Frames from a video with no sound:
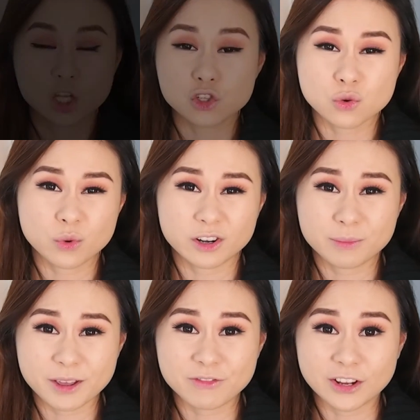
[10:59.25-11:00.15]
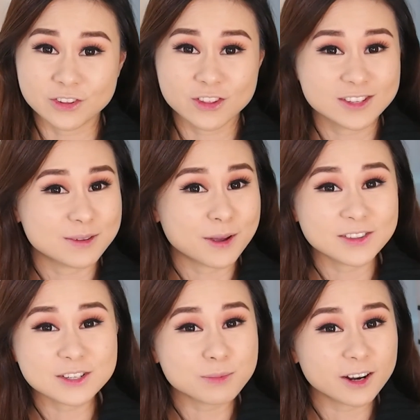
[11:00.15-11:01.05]
So what are my final thoughts
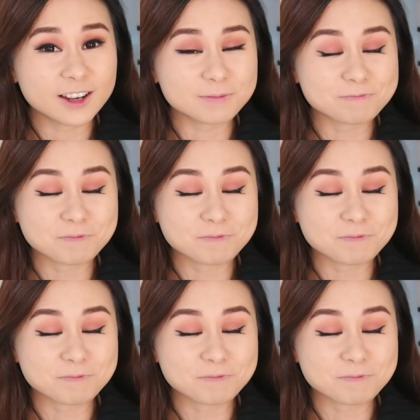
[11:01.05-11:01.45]
about this product?